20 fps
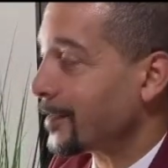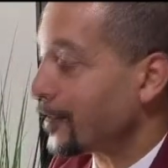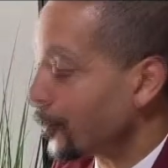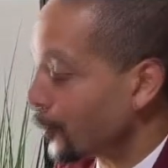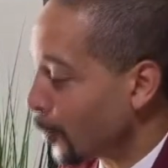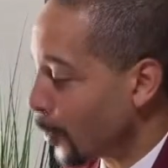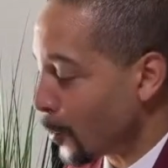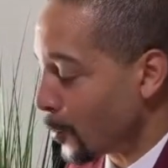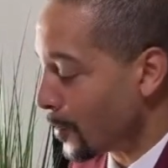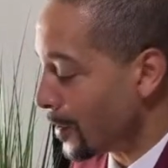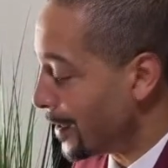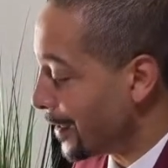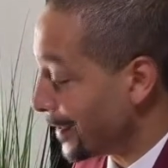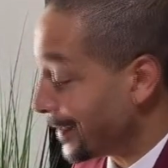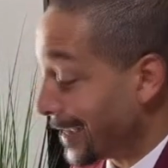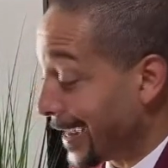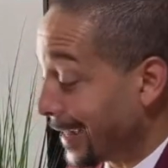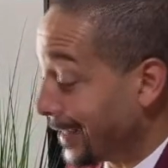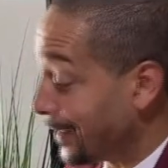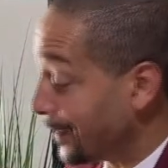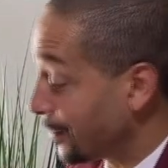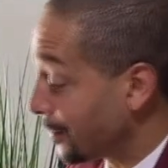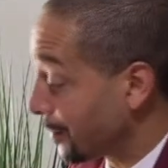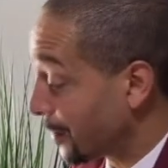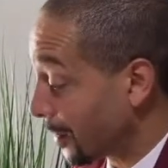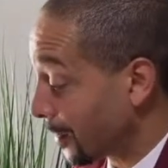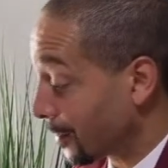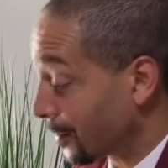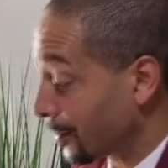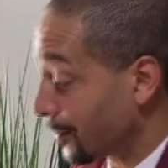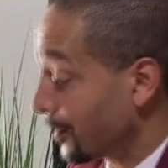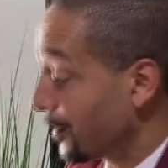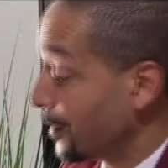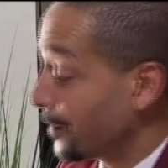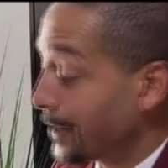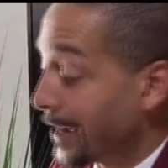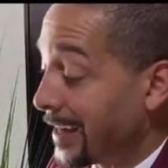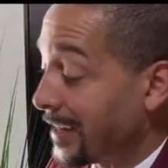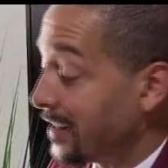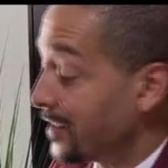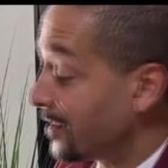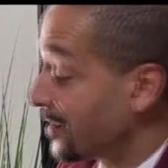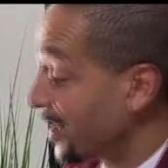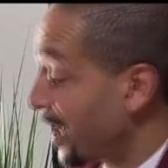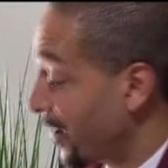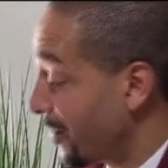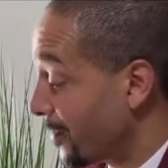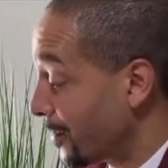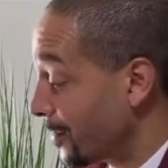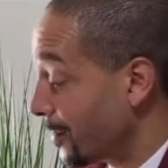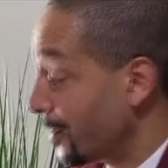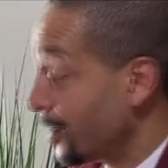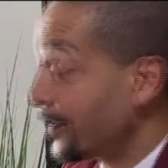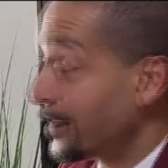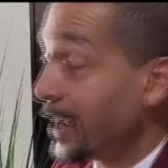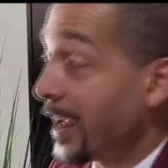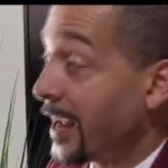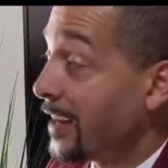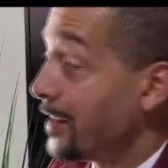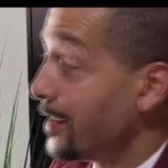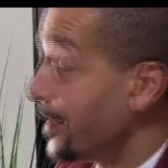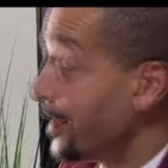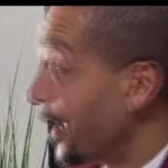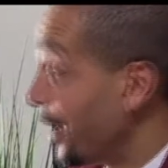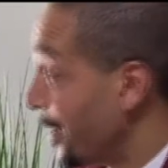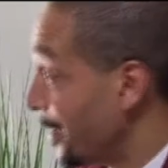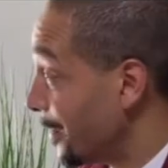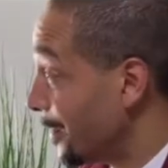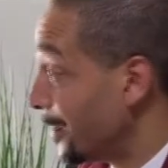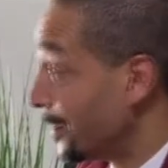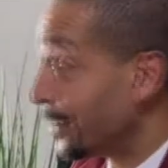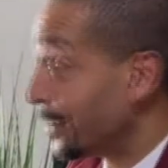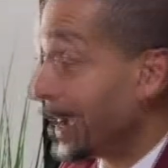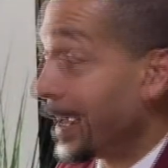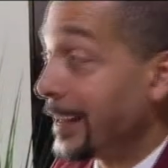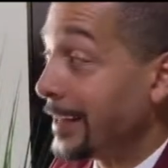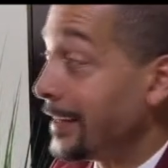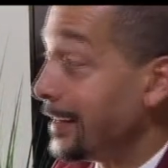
He is the GOAT. 96, 97, 98,